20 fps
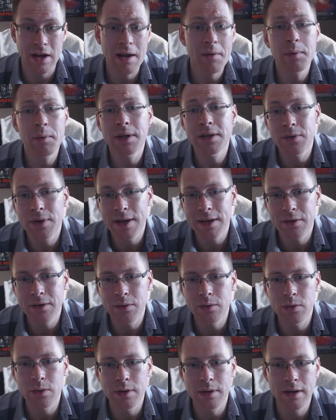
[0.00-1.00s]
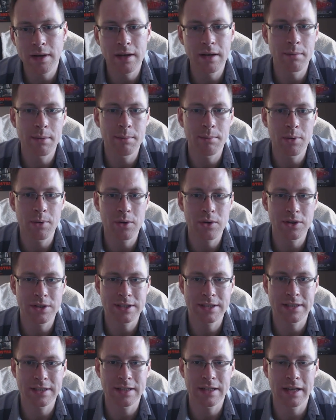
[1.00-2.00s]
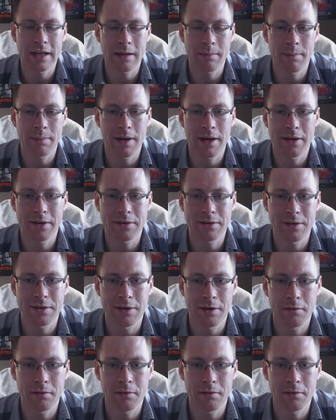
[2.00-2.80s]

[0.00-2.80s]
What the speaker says: I will try to do it a little bit more constantly, but